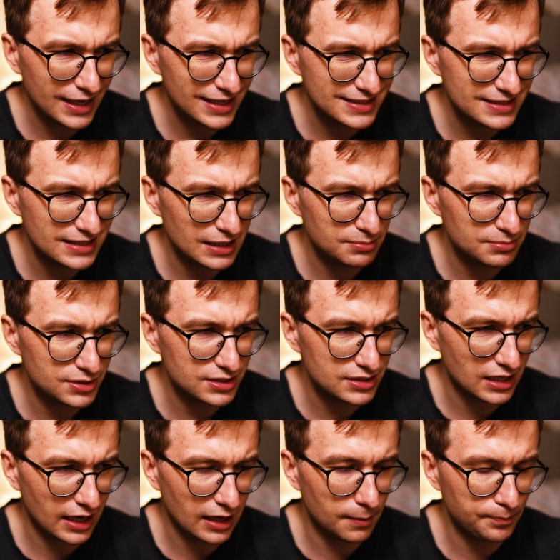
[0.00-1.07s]
and it
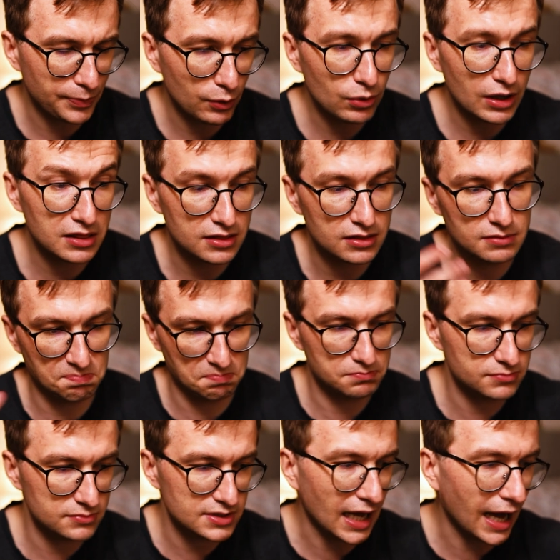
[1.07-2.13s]
seems um, well,
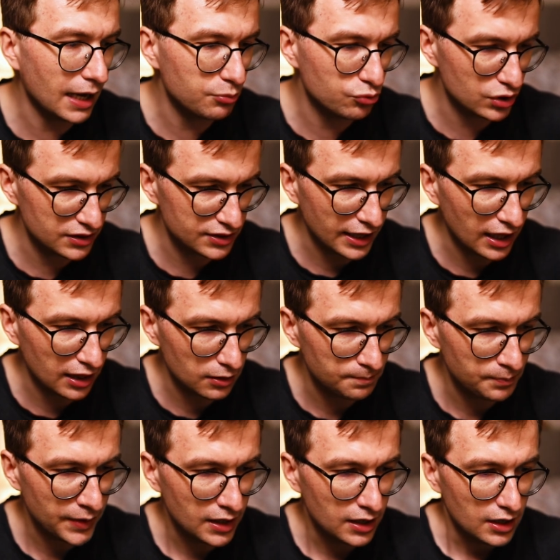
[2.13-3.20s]
time will tell.
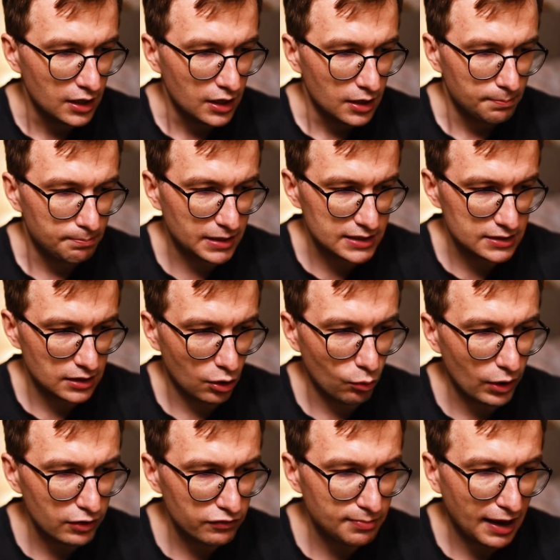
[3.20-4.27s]
But
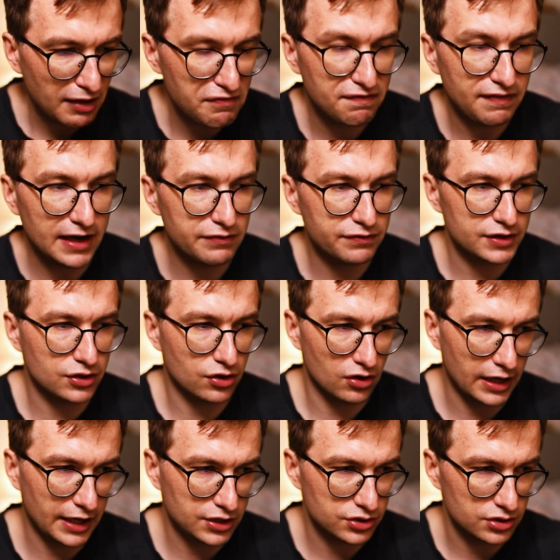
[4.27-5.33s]
one of my favorite
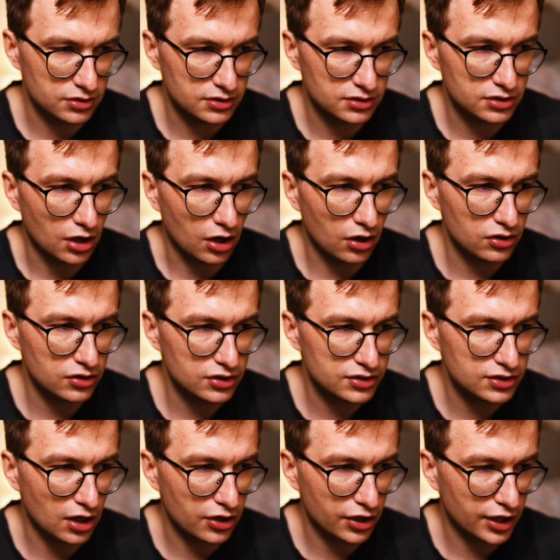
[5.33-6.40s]
collections on the
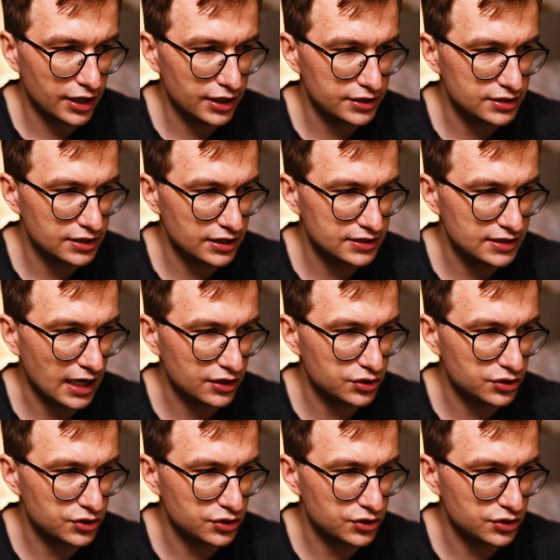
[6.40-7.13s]
Stargaze is